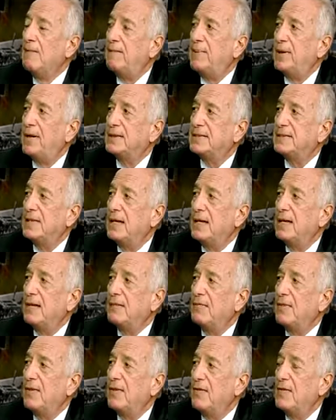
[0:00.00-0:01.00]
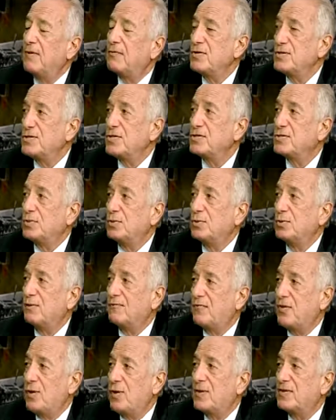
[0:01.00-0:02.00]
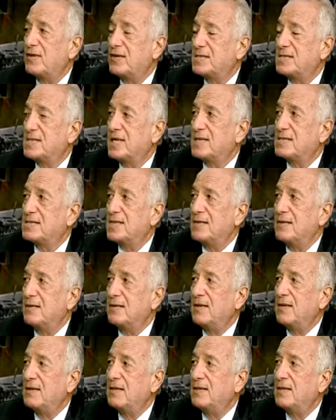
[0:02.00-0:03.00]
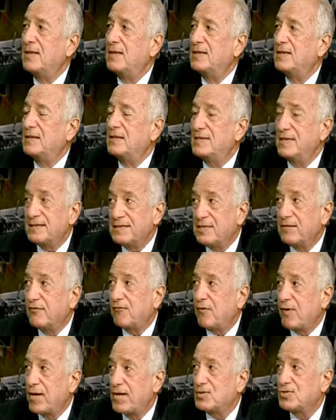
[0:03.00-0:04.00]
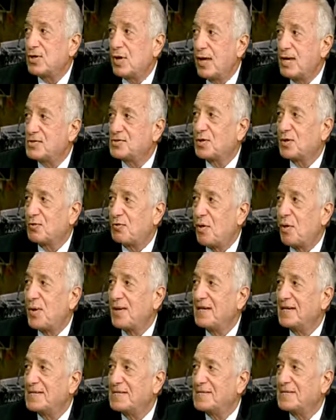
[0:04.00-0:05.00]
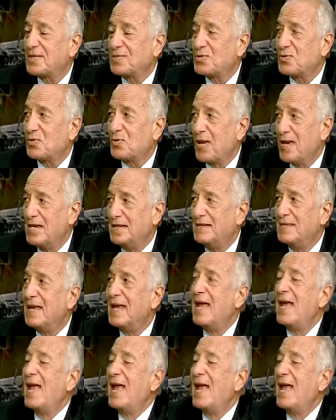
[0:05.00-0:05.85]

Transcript: But uh, th- there is a school of thought that says the, the, the, the, disenfranchised are growing at such a rate,